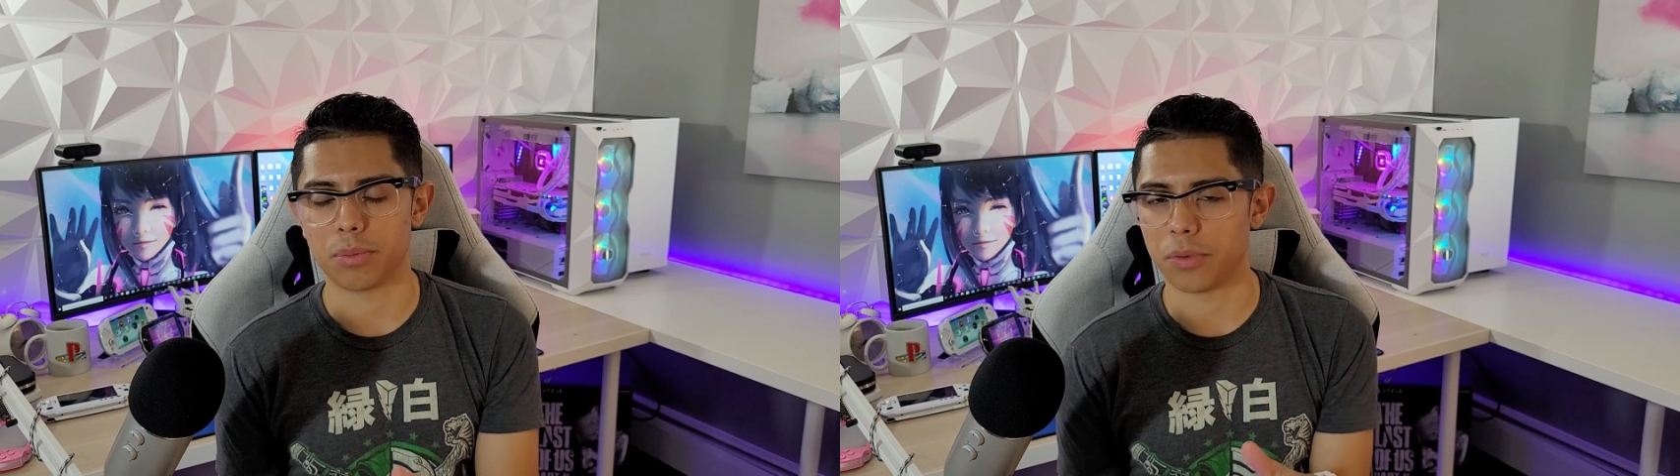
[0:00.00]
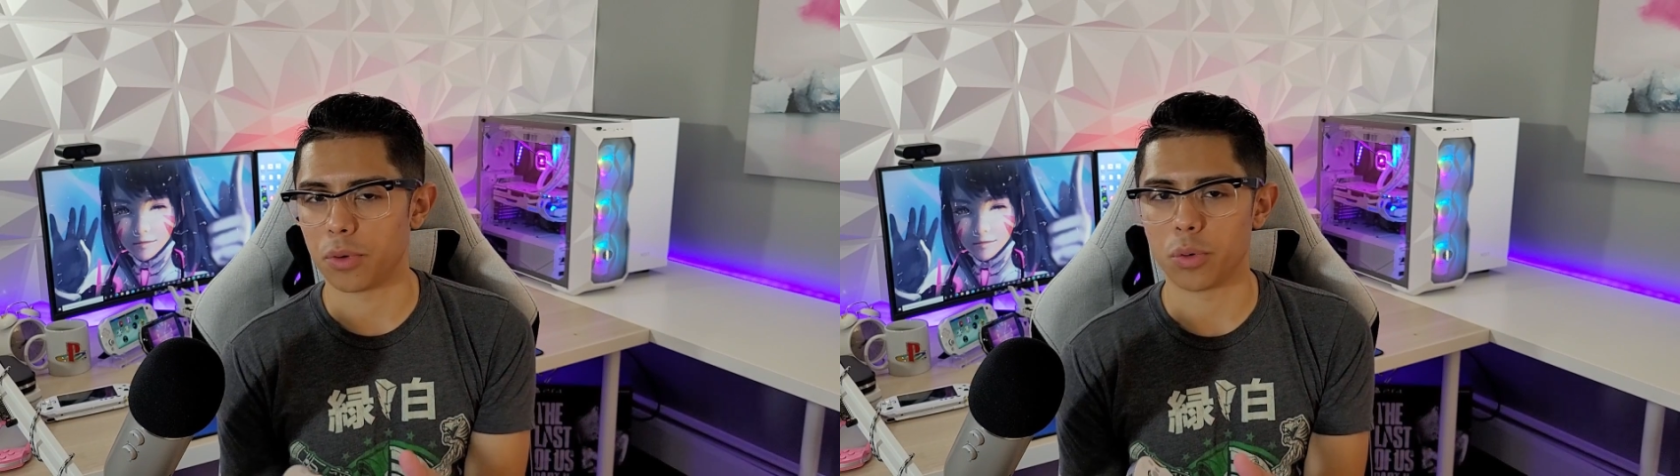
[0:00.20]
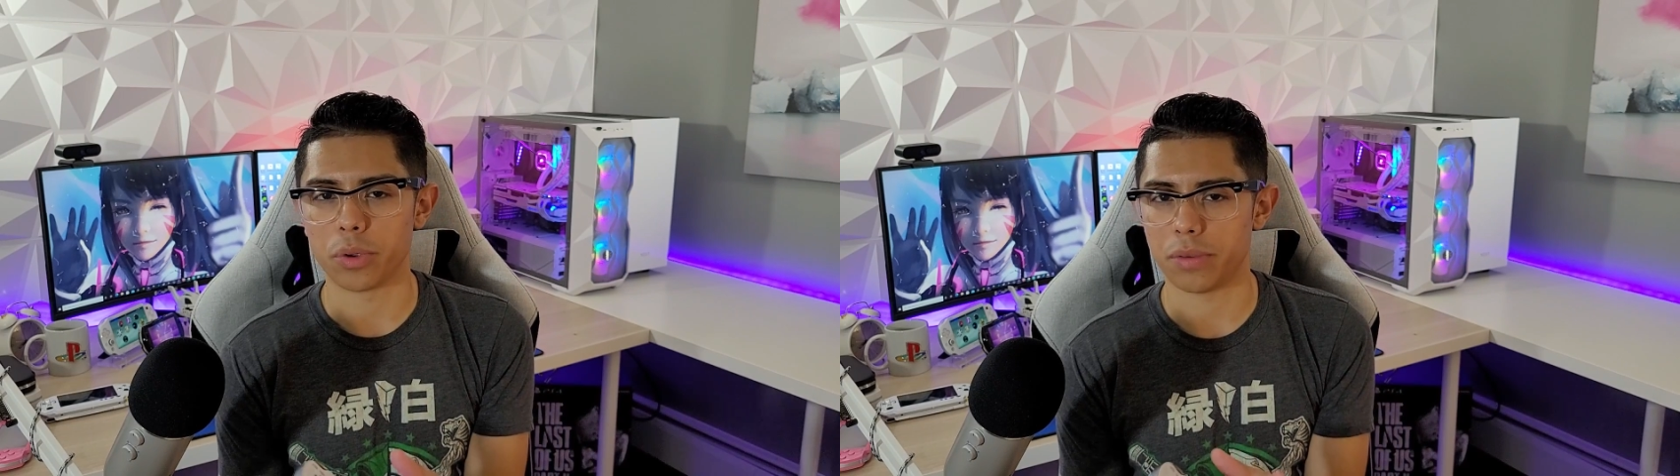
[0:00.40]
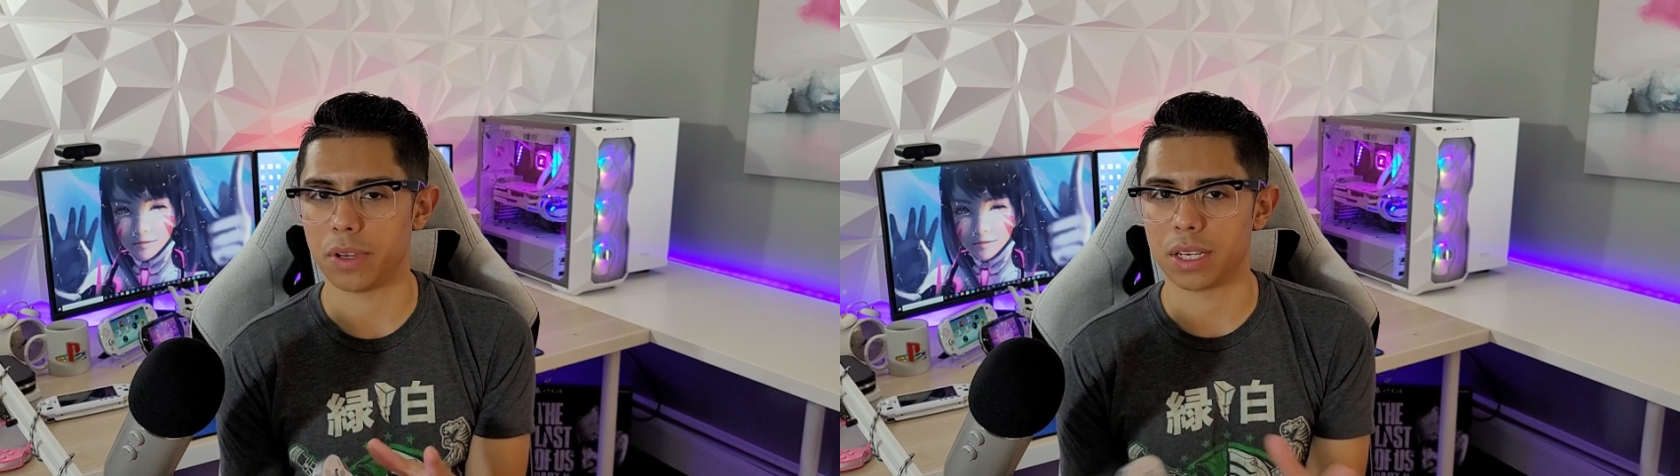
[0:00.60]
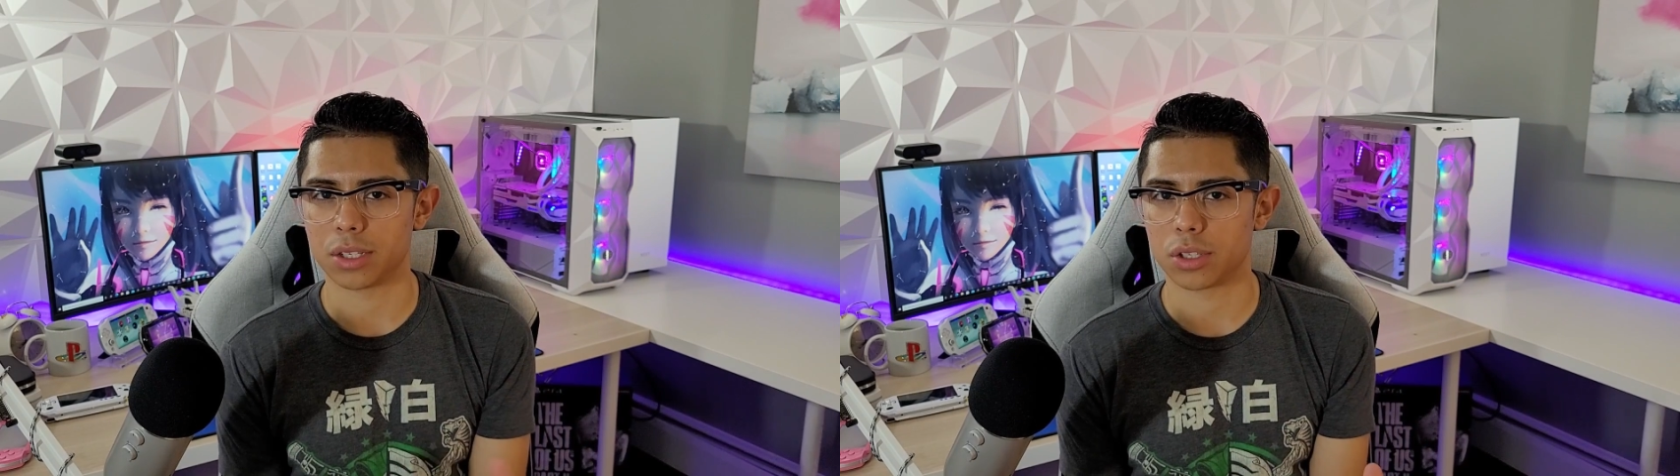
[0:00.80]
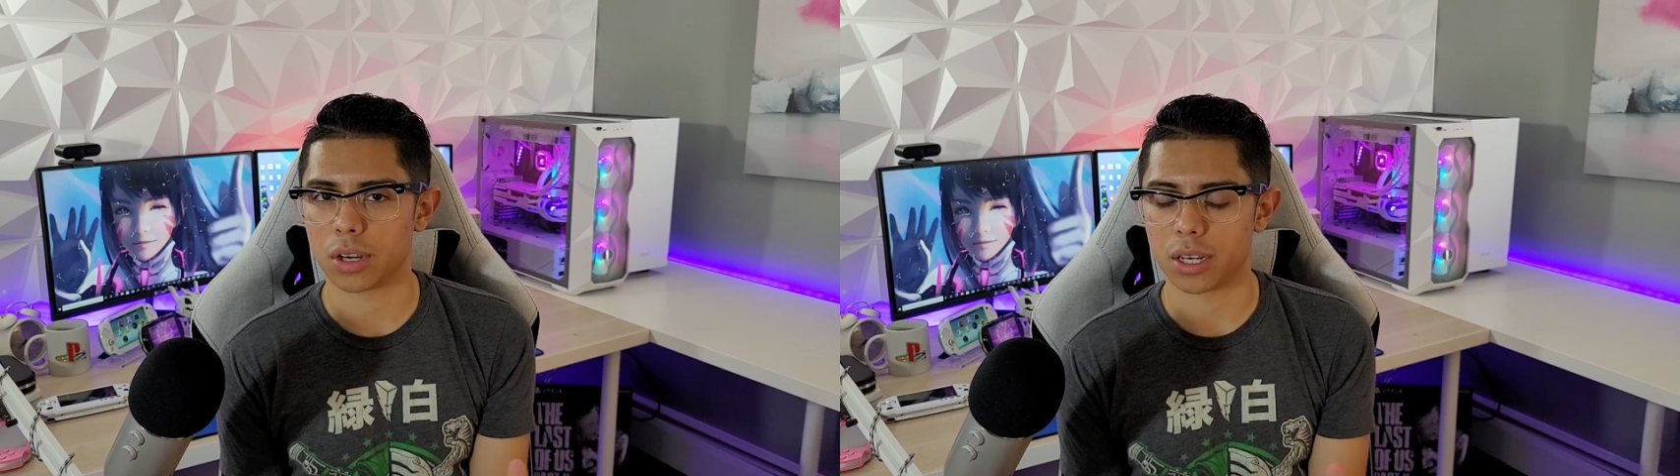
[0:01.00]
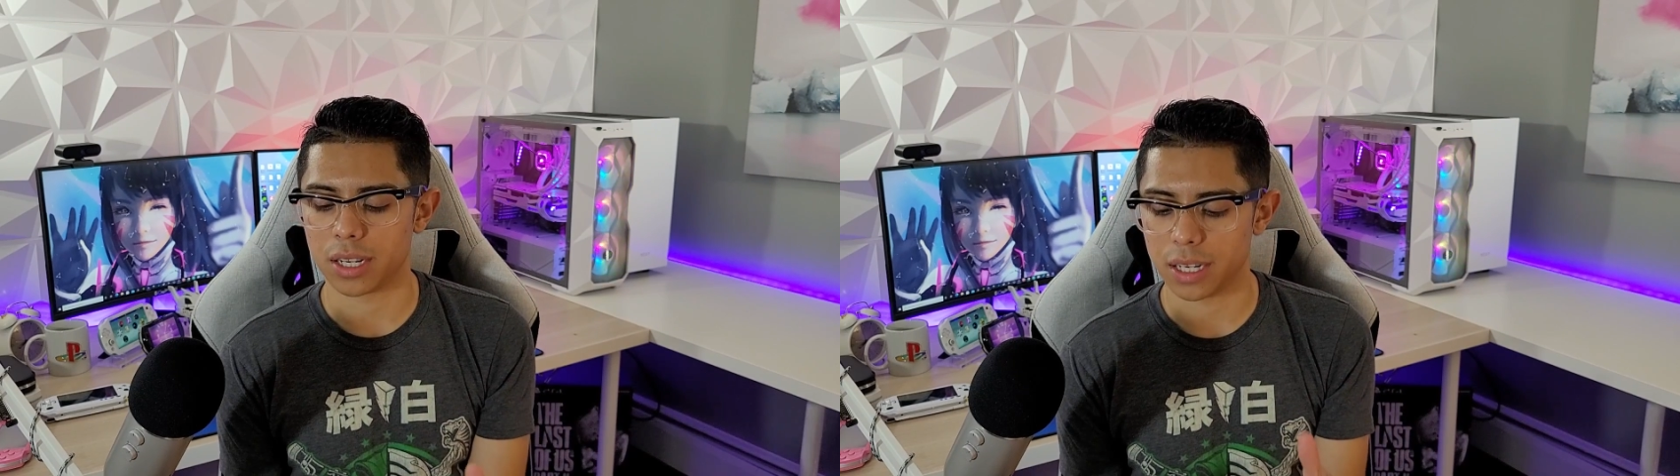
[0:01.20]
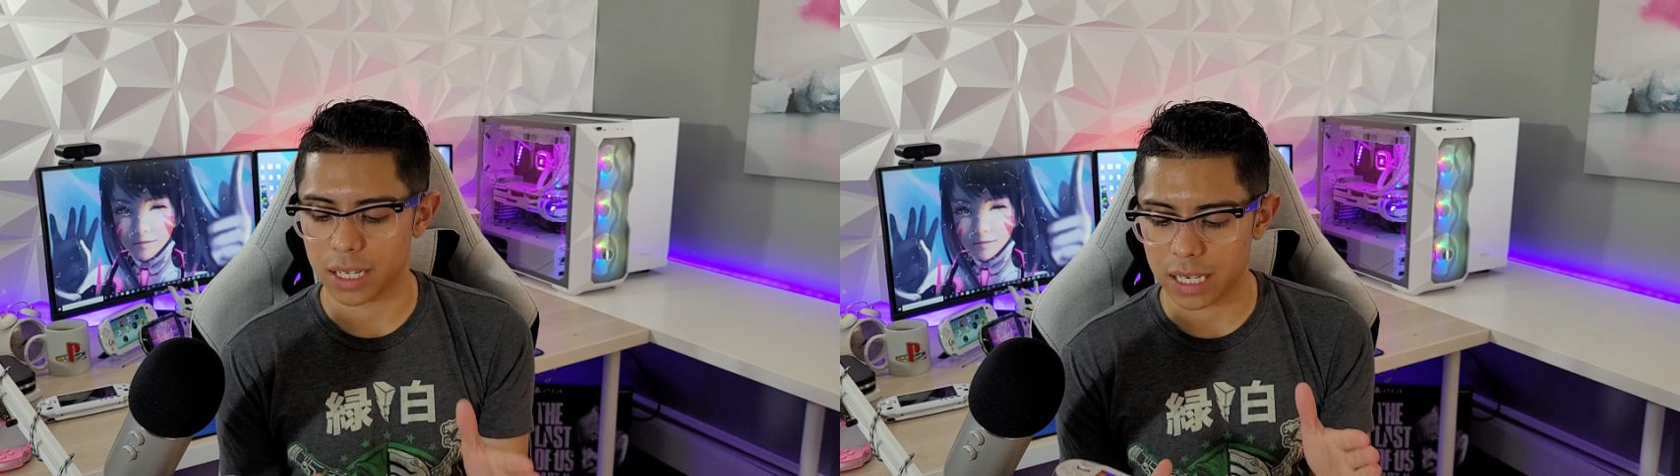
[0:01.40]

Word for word: before we even get started.